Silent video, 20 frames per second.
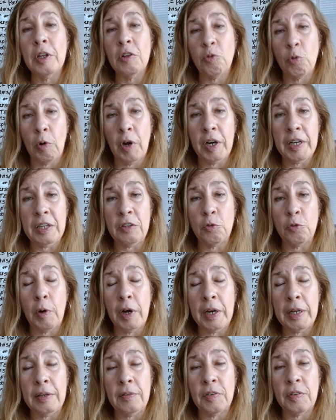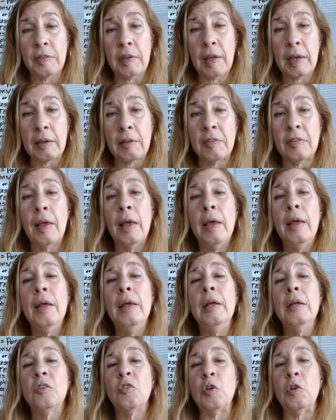to 2026
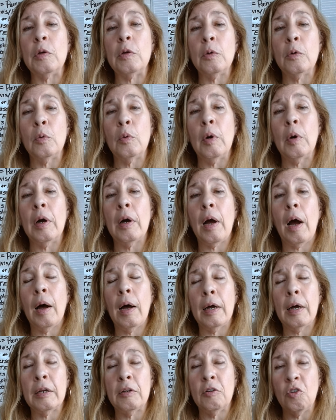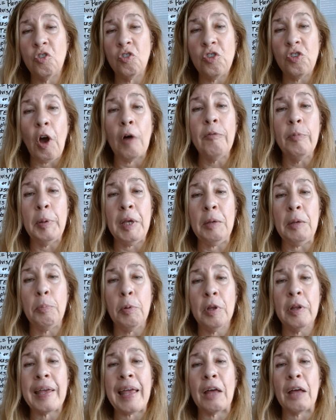to uh, shove
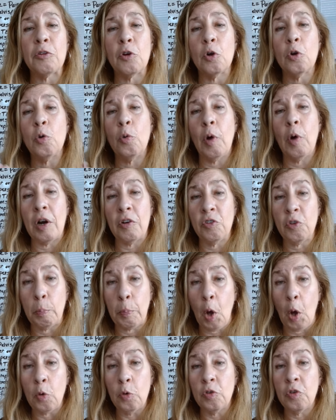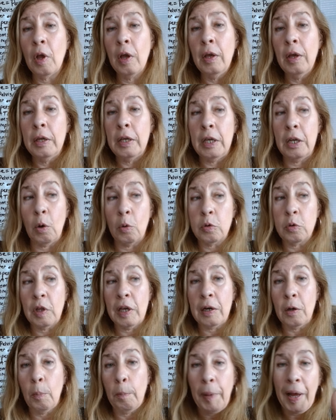people together who are supposed, you know,
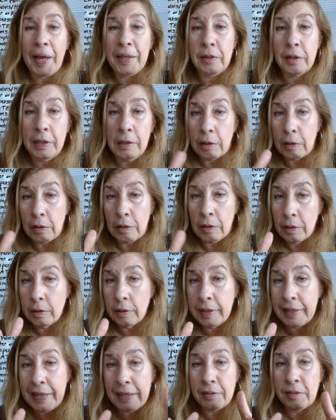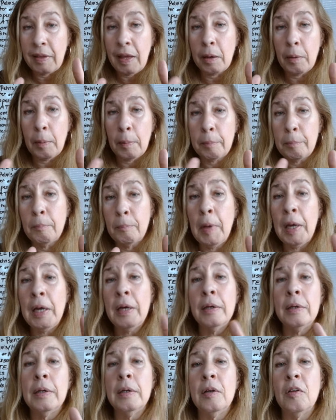little by little, get them
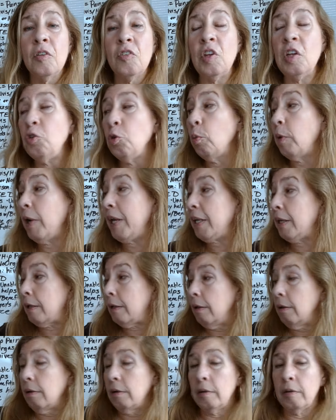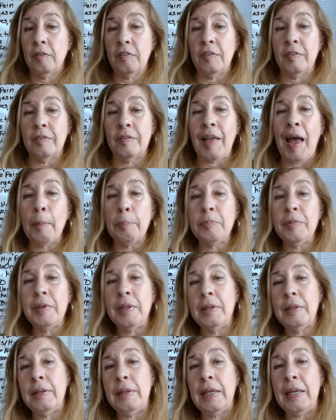situated, stop
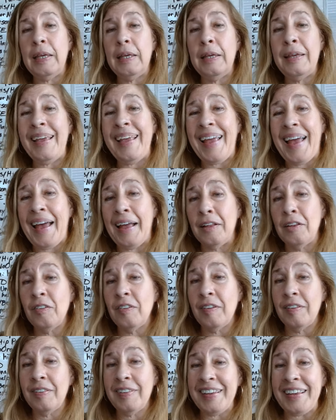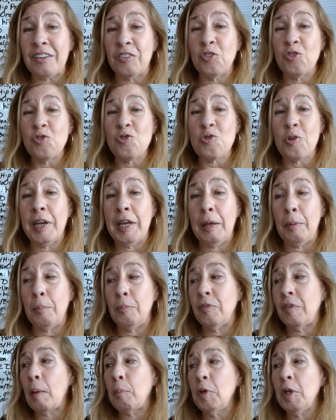the ends of the
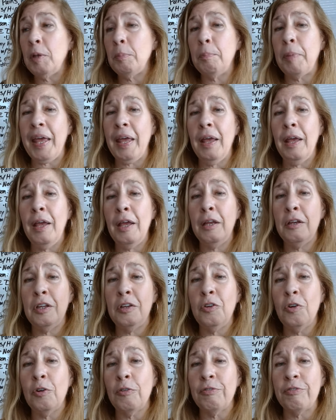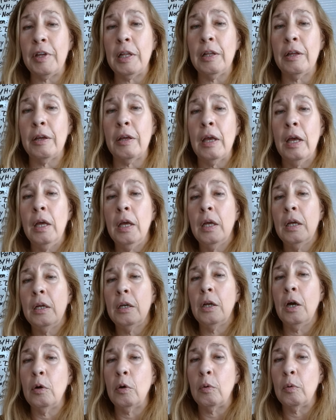extremes. I'm in pain and you're feeling.
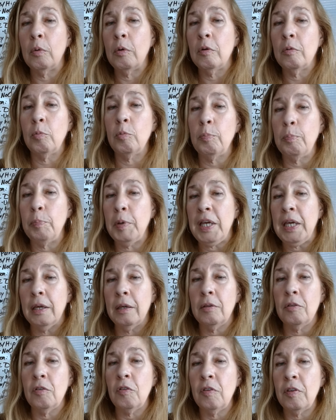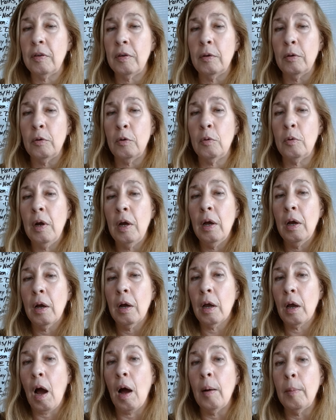No, begin to
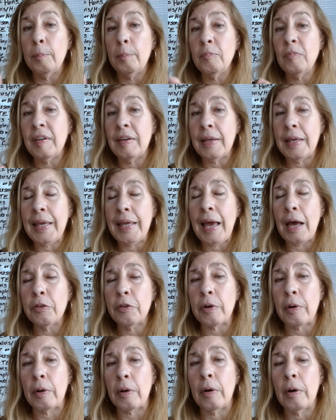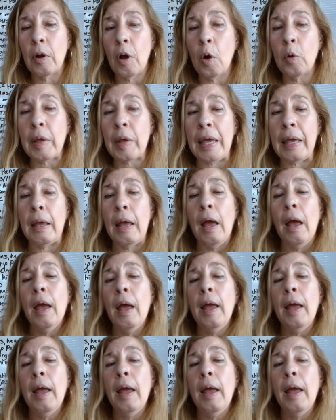come together. Okay.